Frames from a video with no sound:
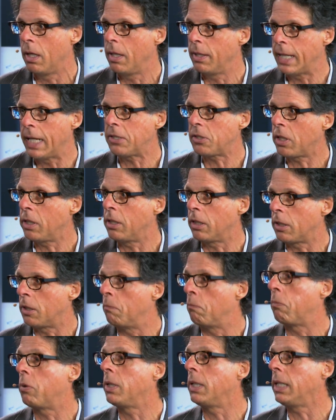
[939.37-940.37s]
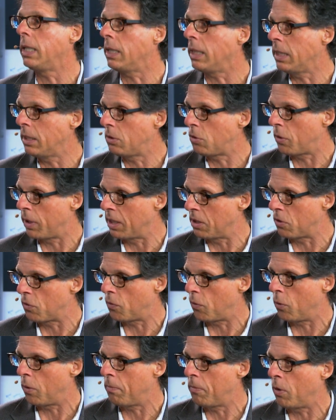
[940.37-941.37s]
that's going to completely
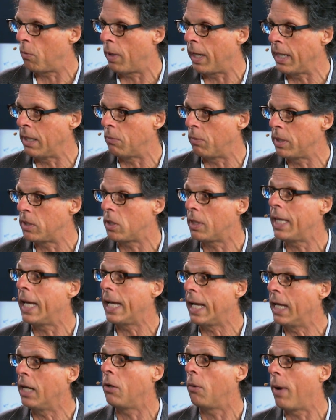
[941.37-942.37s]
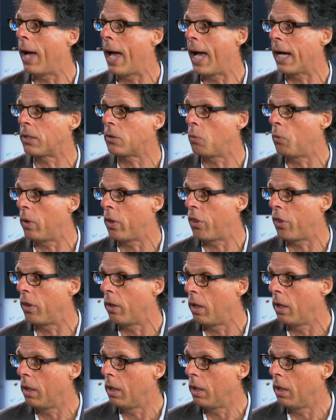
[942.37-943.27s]
transform the way in which they interact with